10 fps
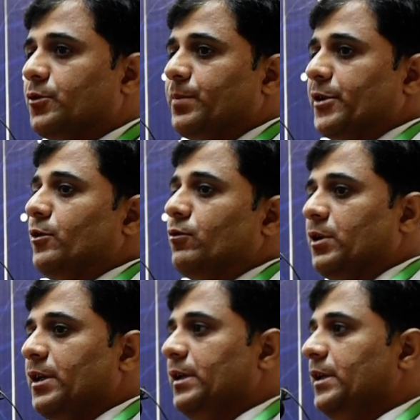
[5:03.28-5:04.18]

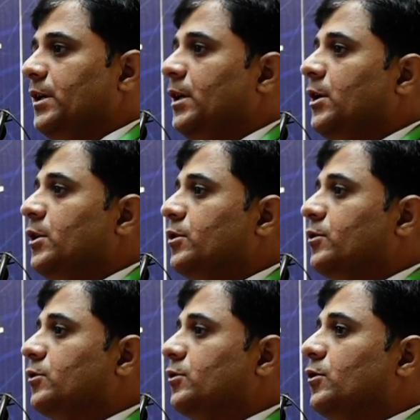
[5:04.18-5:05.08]
particularly
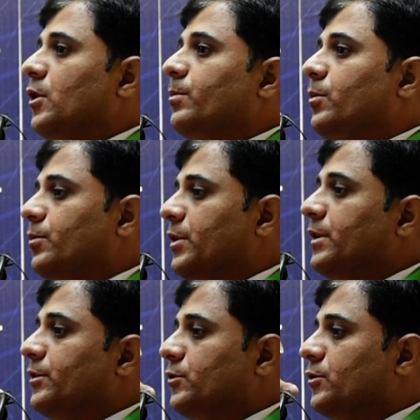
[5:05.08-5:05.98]

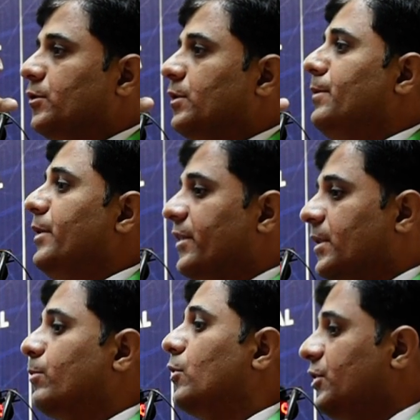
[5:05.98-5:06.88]
to limit
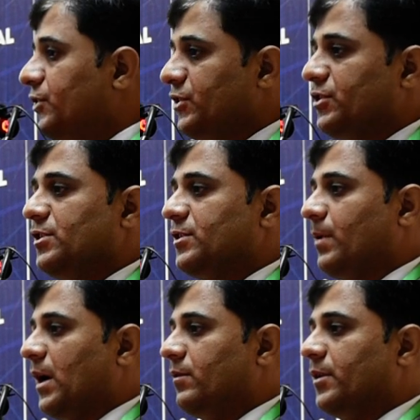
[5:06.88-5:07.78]
the politicians'
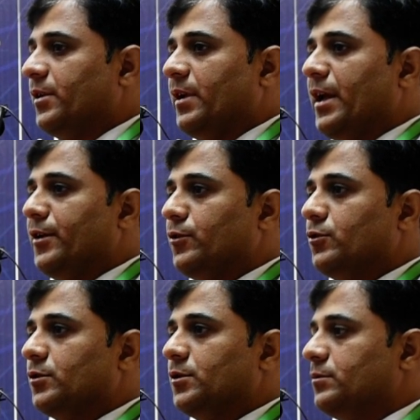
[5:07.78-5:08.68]
power and
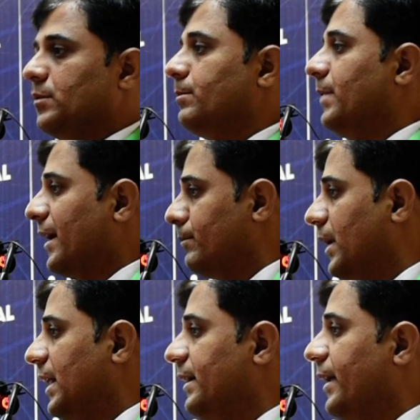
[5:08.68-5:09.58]
to
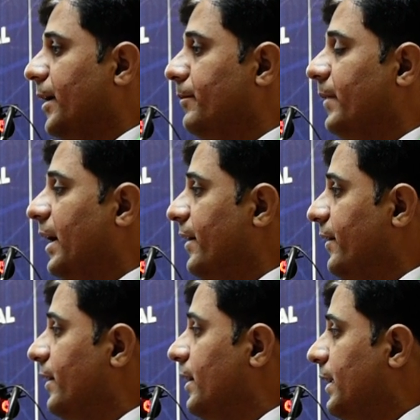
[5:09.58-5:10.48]
blackmail them,
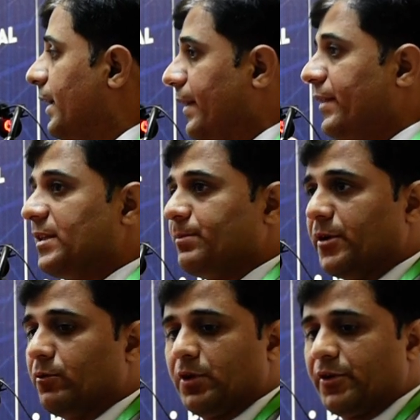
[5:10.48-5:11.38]
and in this
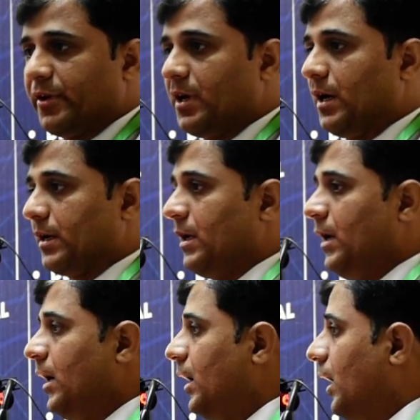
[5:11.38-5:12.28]
particular regard,
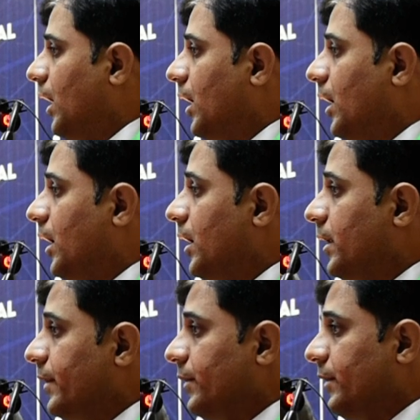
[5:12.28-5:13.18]

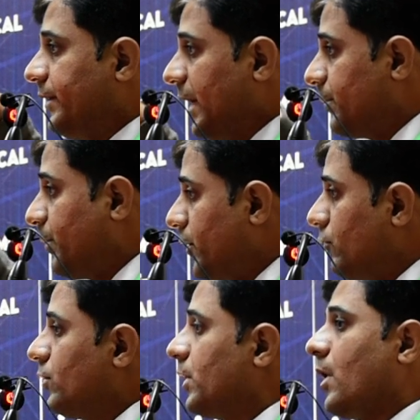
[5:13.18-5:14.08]
that
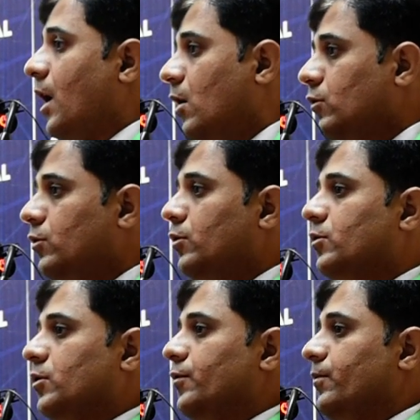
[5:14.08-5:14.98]
particular
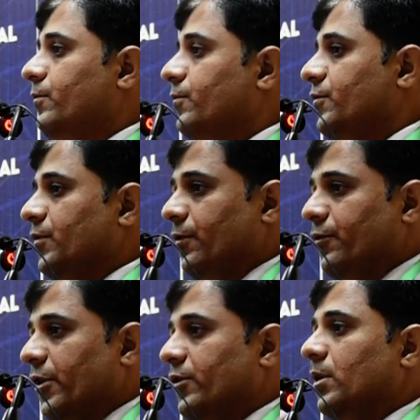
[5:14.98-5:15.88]
outlook of
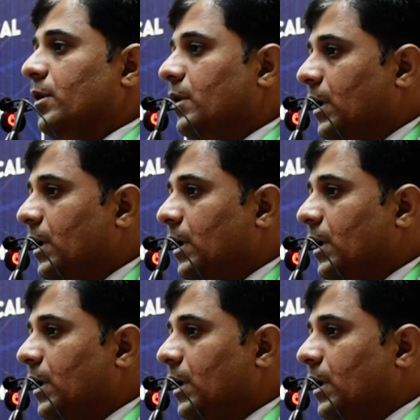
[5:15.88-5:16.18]
federal